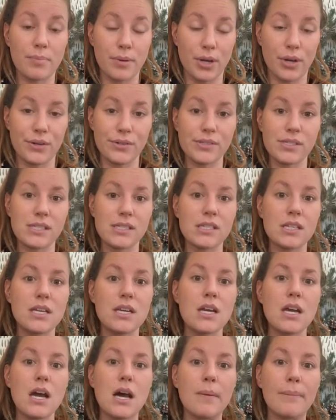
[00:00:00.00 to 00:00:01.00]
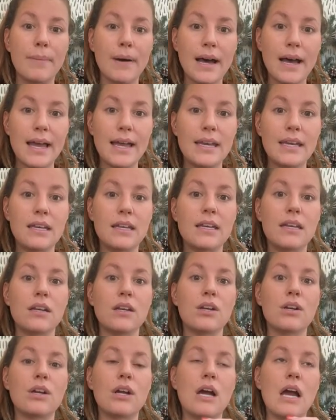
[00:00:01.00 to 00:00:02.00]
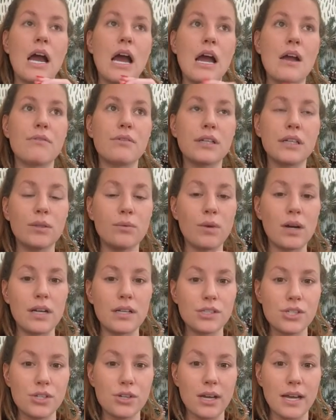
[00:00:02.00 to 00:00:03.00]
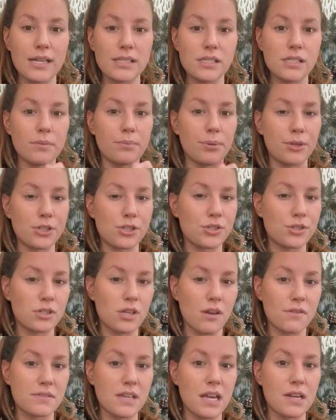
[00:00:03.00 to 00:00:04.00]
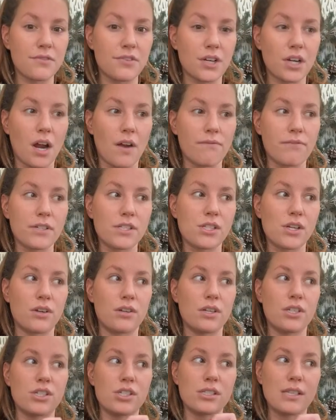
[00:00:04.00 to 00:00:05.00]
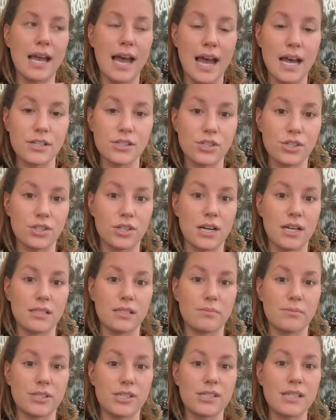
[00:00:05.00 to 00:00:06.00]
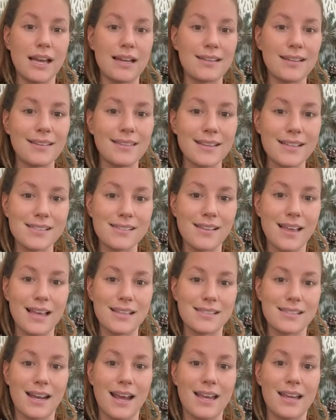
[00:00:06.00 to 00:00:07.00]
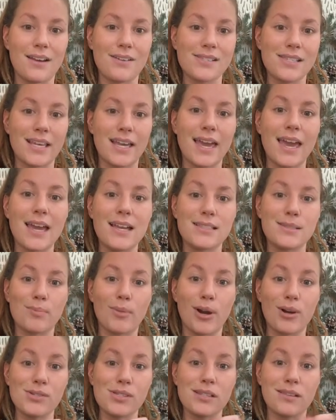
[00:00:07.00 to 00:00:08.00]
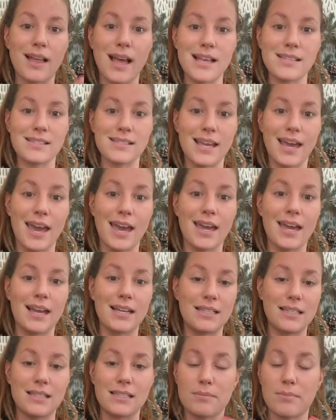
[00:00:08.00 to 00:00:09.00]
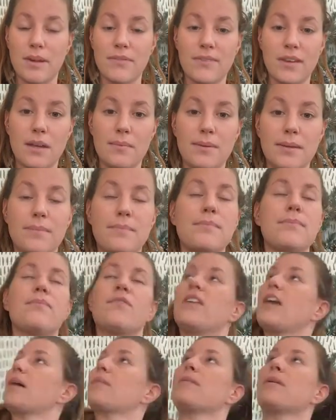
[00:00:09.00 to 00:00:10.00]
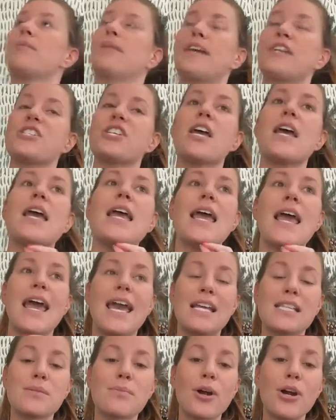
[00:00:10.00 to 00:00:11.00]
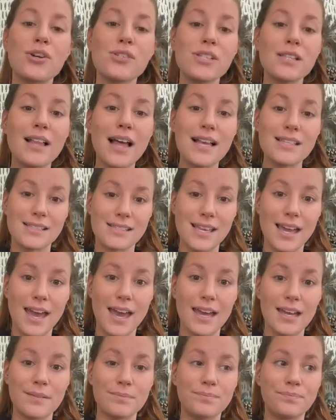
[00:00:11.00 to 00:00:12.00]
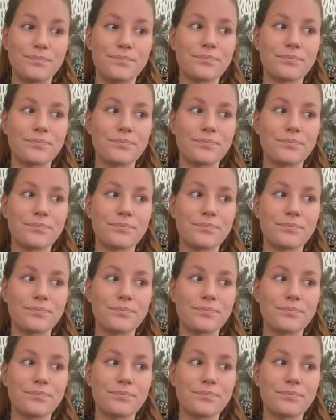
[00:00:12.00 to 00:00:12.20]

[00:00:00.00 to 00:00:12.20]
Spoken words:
post. But I really want you guys to push yourselves out of your comfort zone and just ask your customers. I did this last night, and I was like, hey, tomorrow's the last day. I did this on my VIP page. Hey, tomorrow's the last day